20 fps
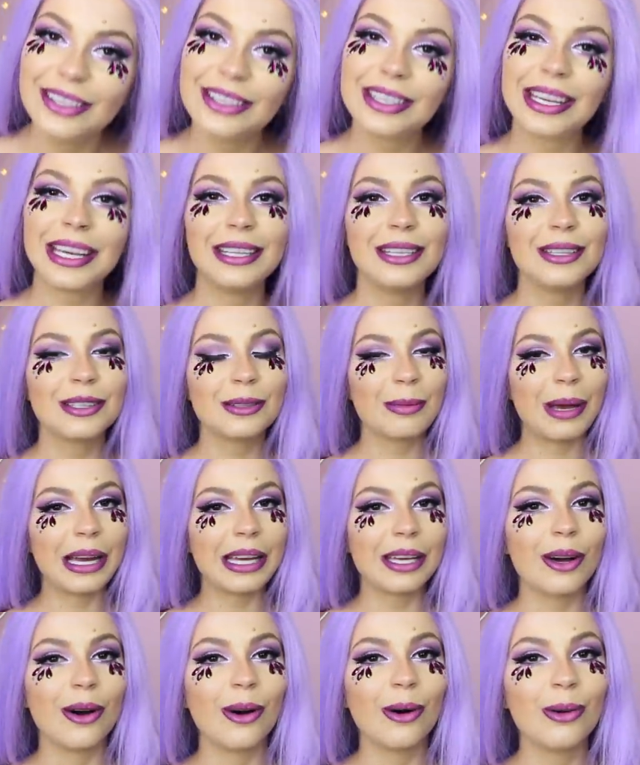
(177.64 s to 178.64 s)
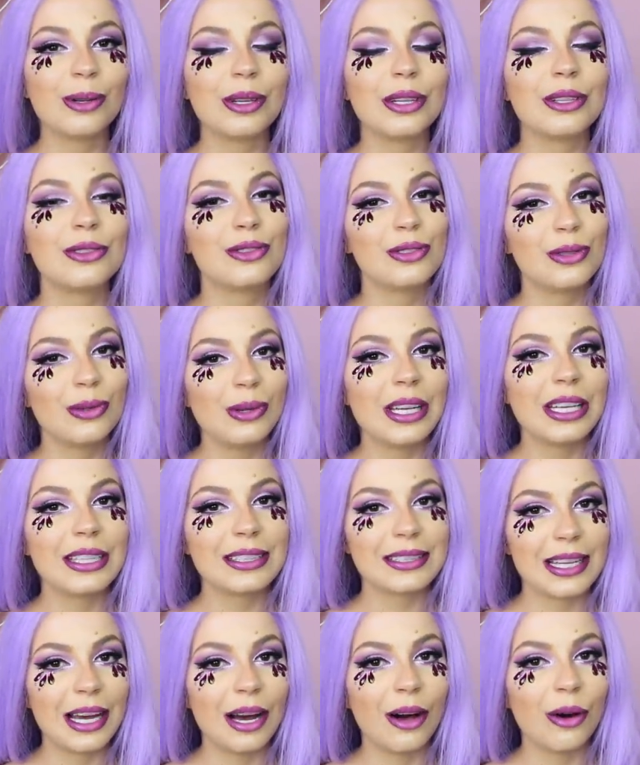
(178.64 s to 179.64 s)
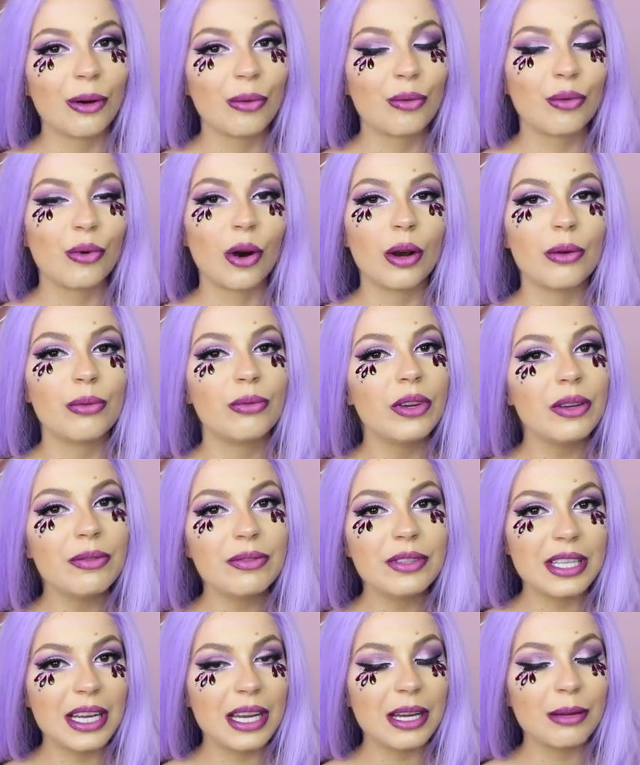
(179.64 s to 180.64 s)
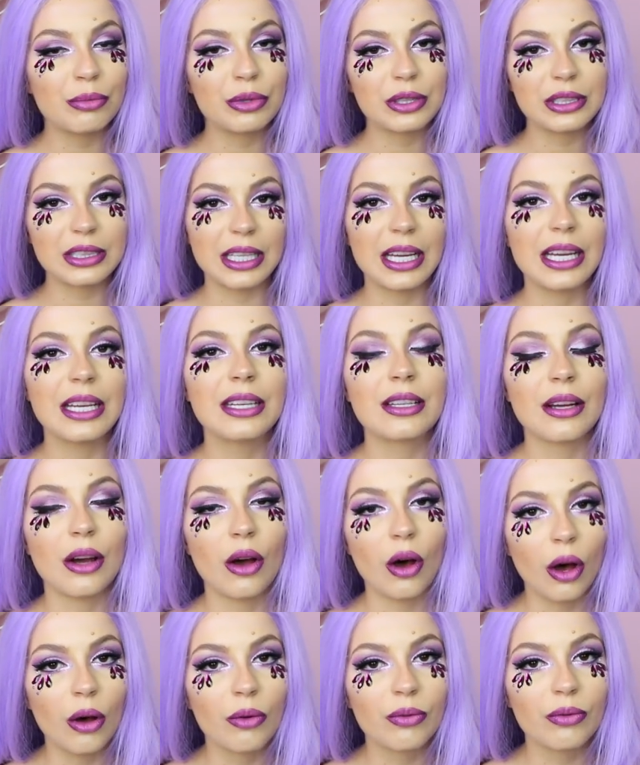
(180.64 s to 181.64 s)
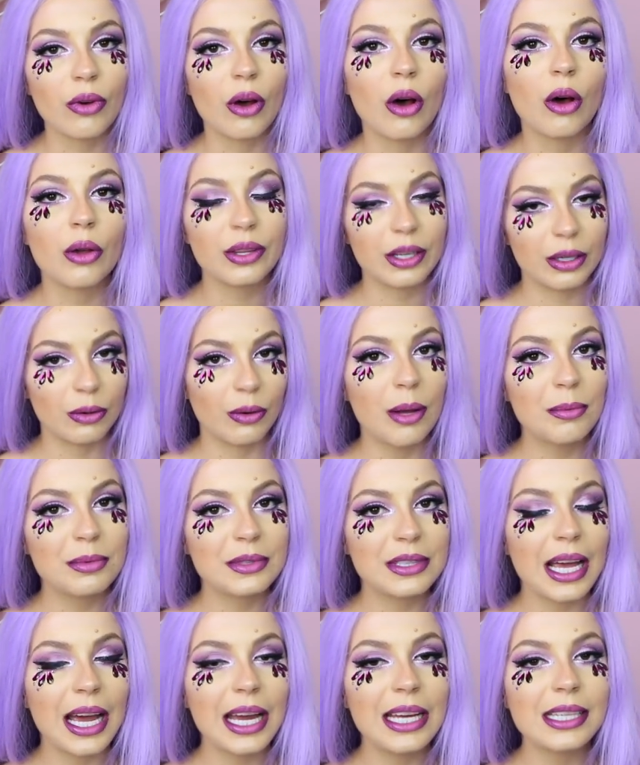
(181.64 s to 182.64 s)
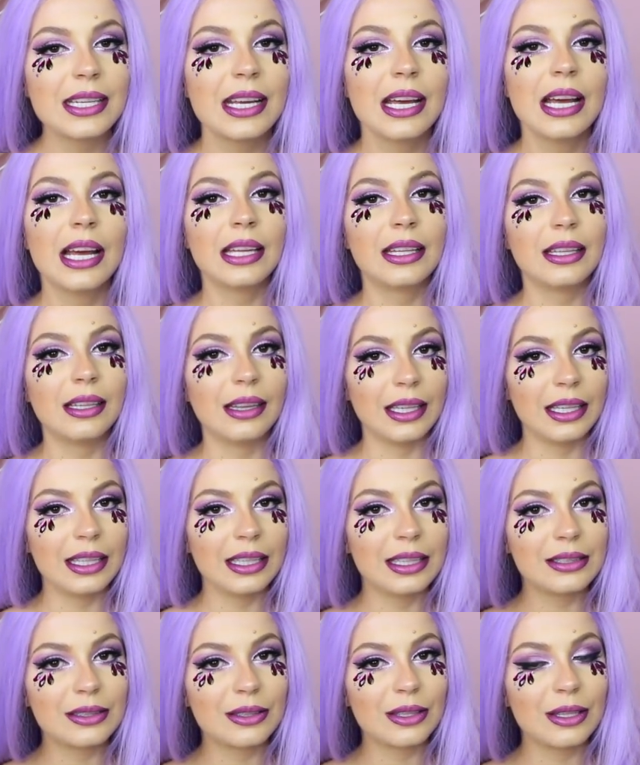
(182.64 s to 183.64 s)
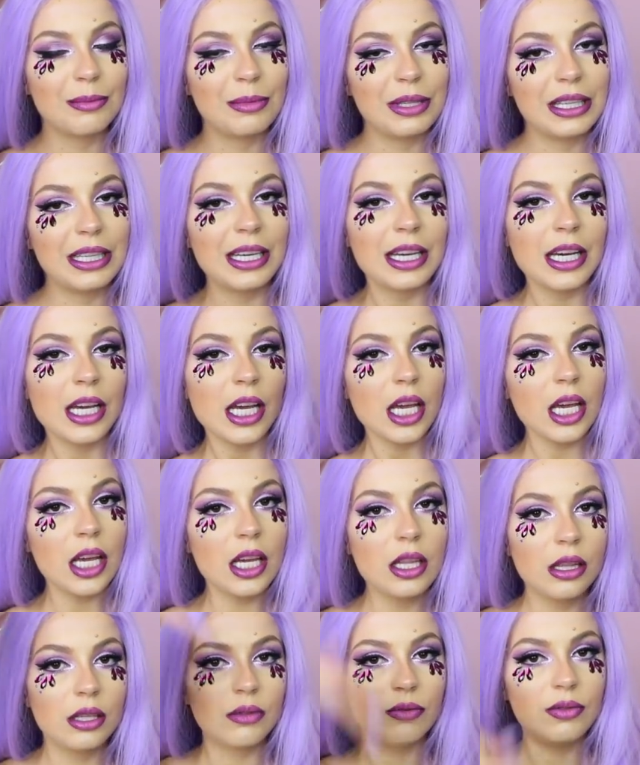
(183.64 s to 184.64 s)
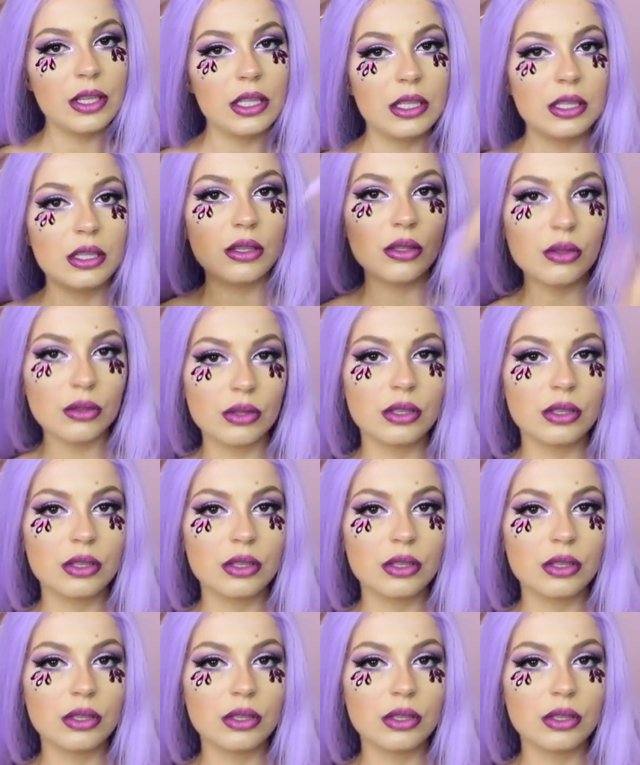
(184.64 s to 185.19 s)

you can use my code JuliaZelg for 15% off on their website. The link is gonna be in the video